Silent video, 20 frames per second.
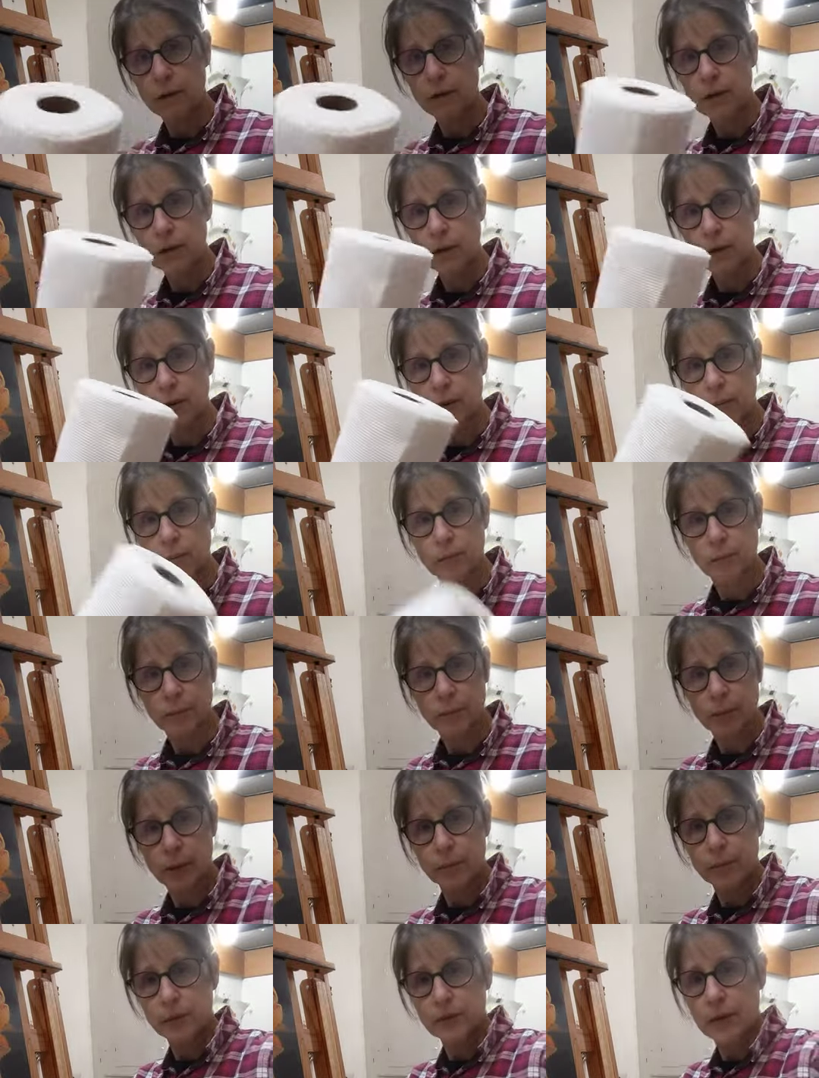their
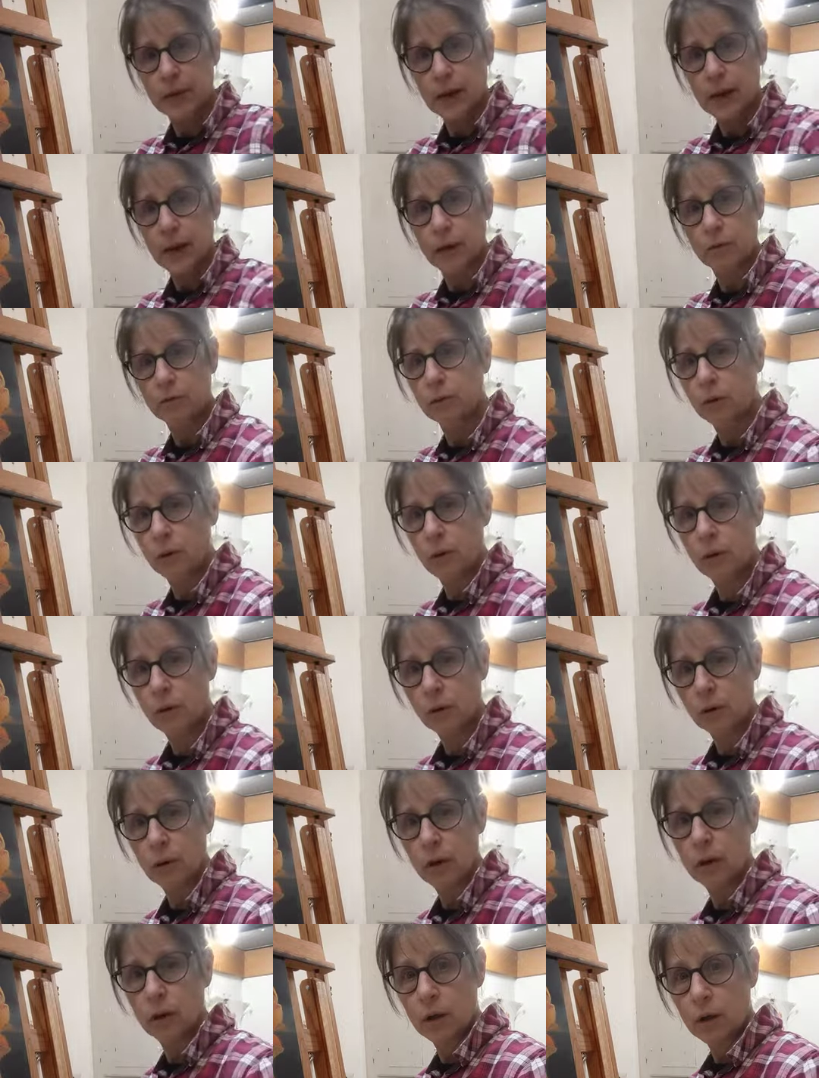paper towel
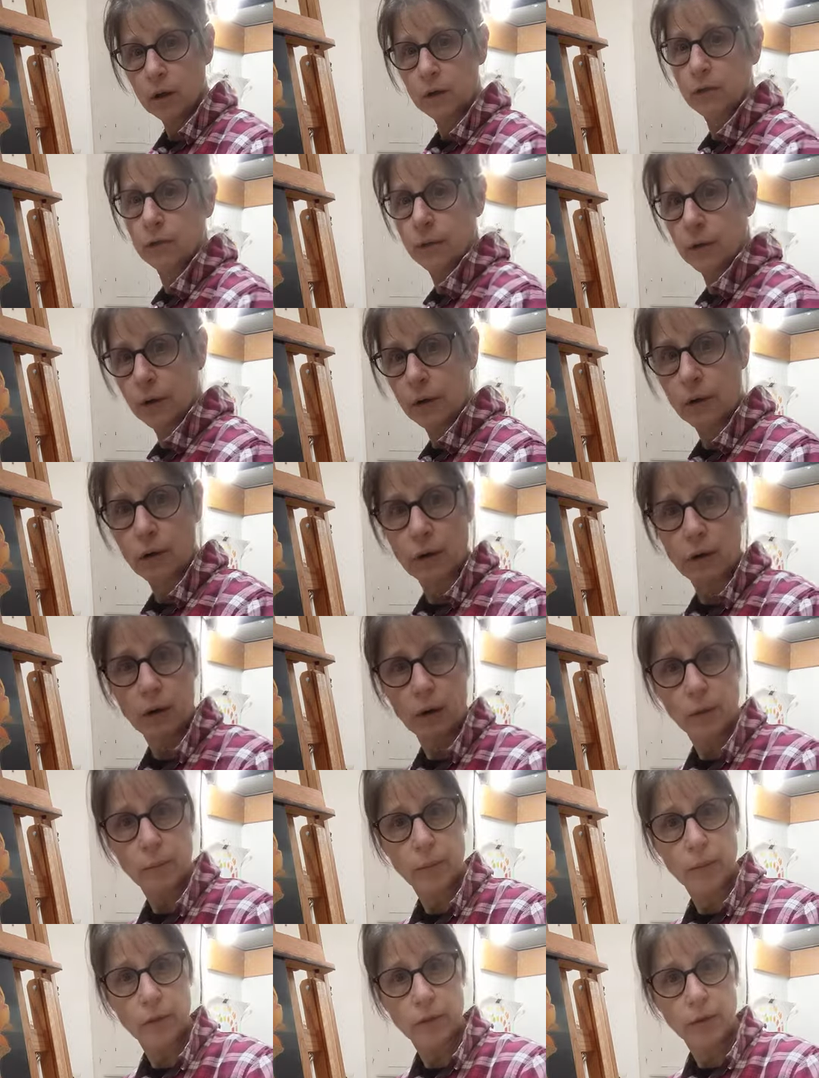roll under their
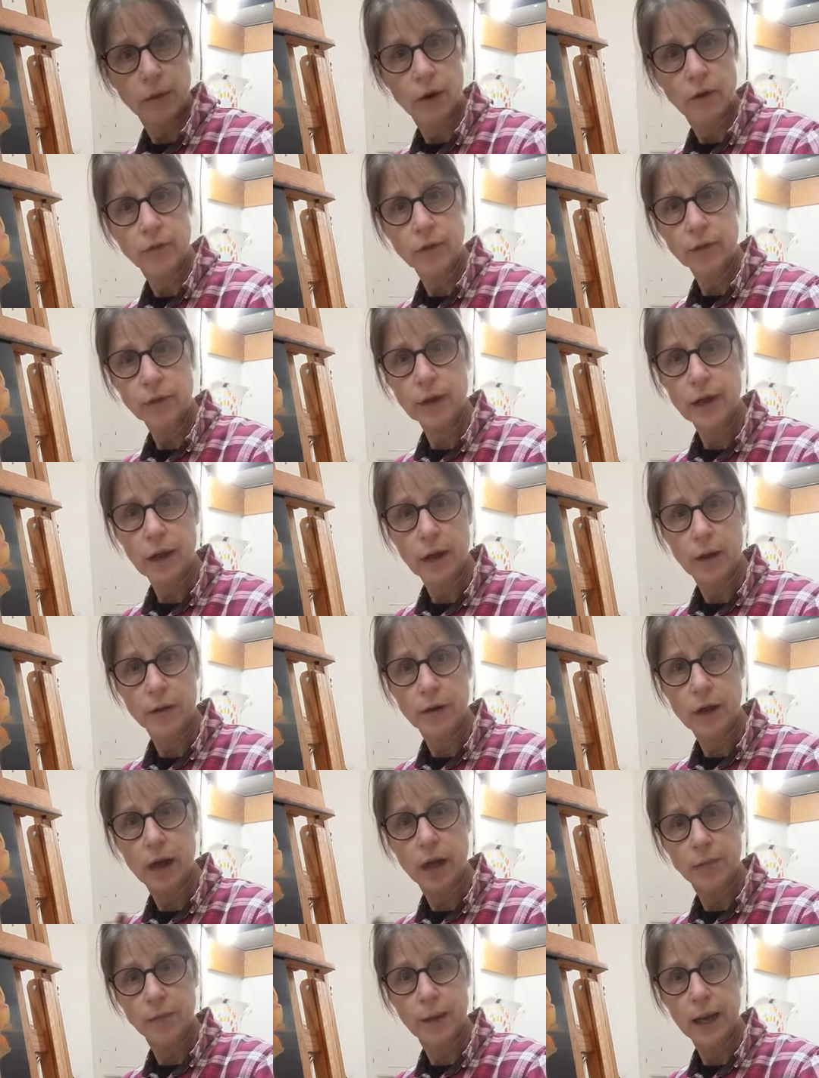arm of their
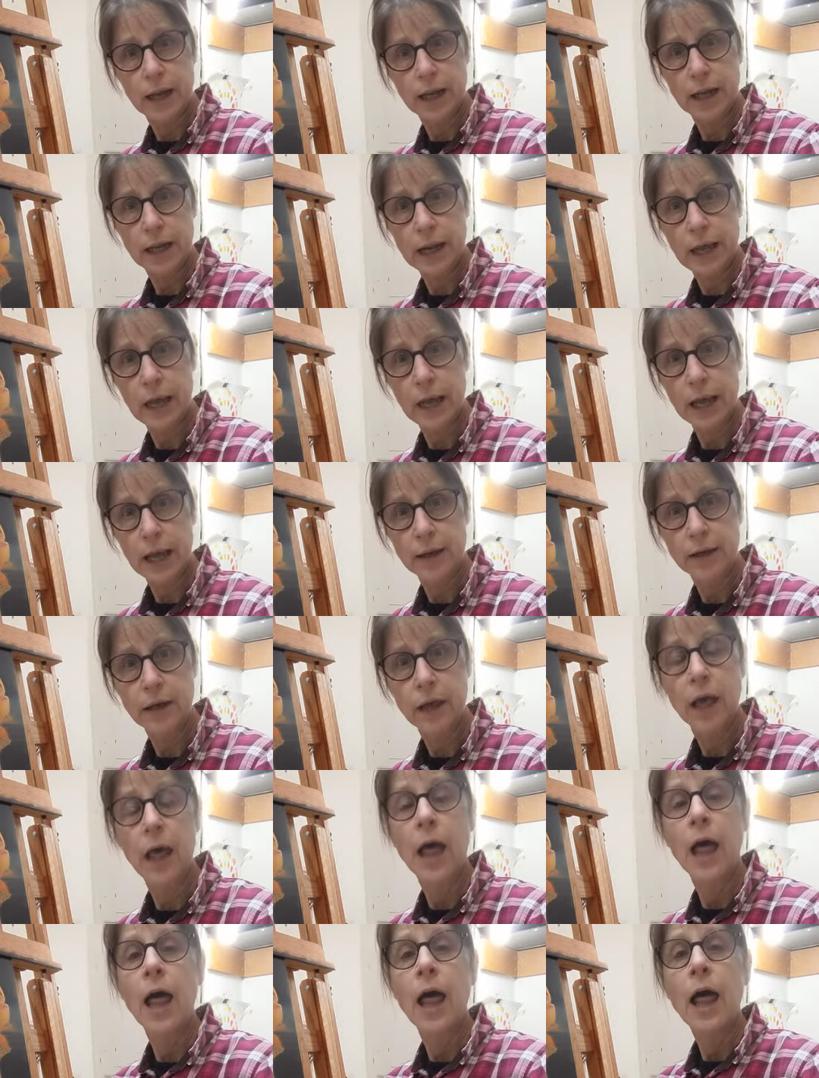non-painting hand.
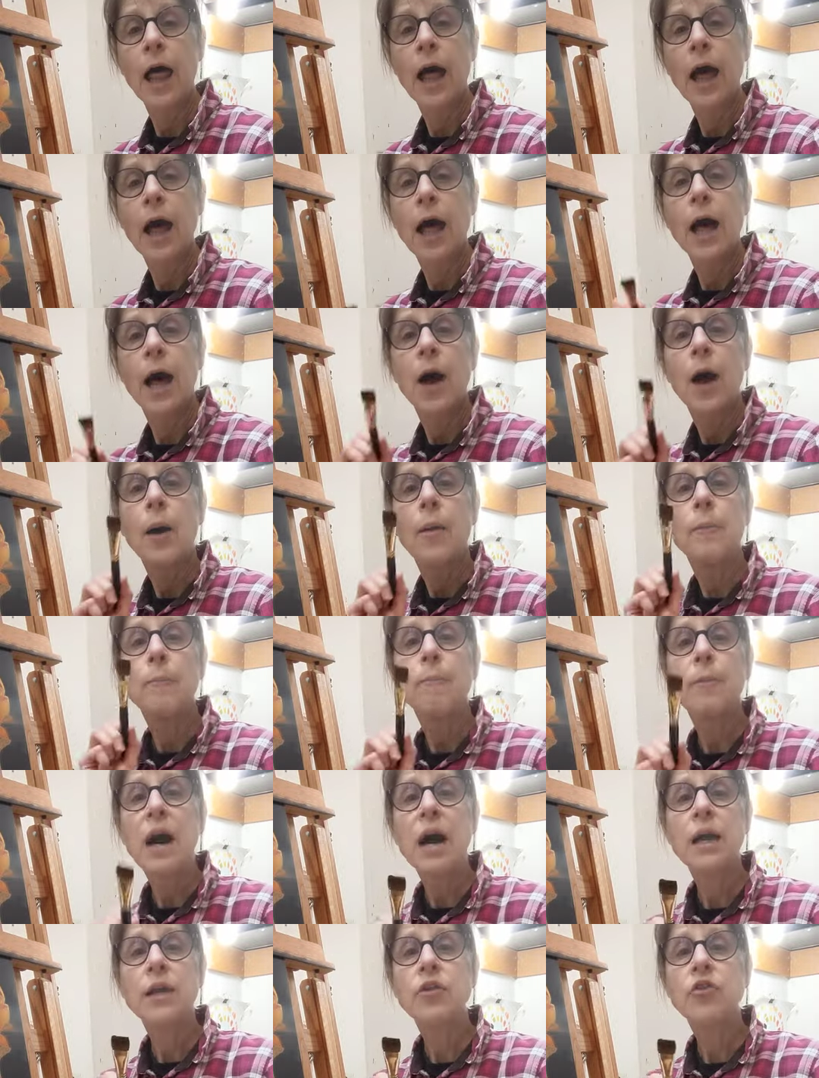
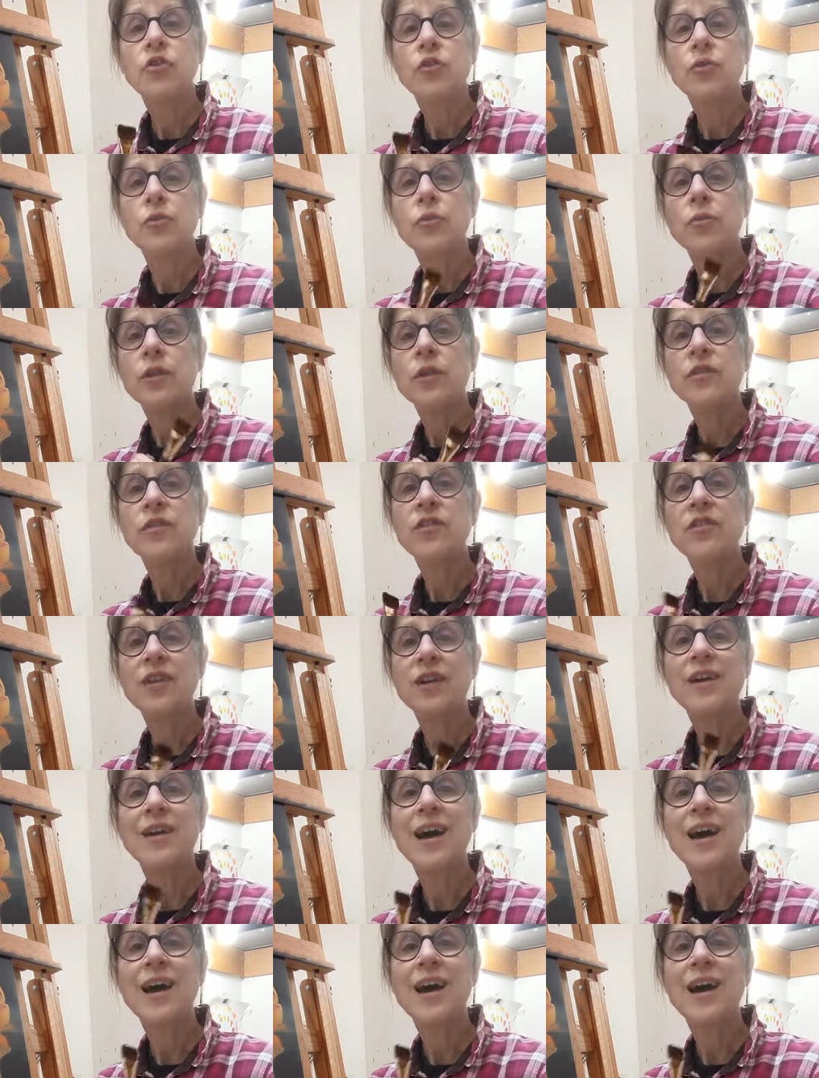Mind you, this is a